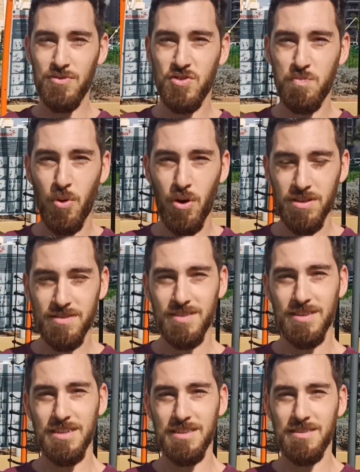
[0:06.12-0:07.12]
of sports,
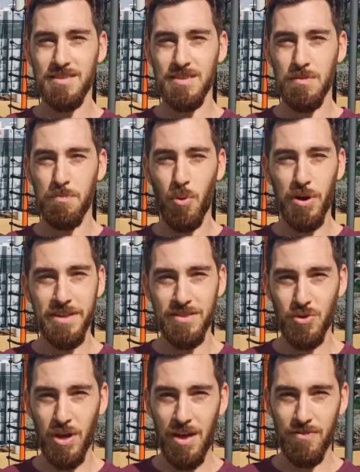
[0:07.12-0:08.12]
it's
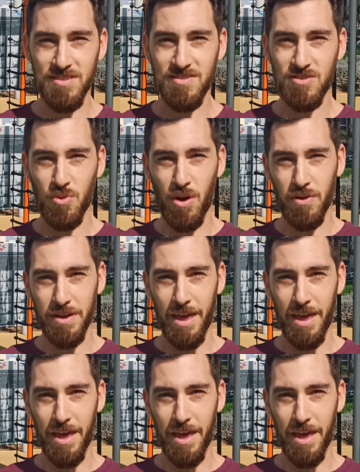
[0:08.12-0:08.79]
important to have a strong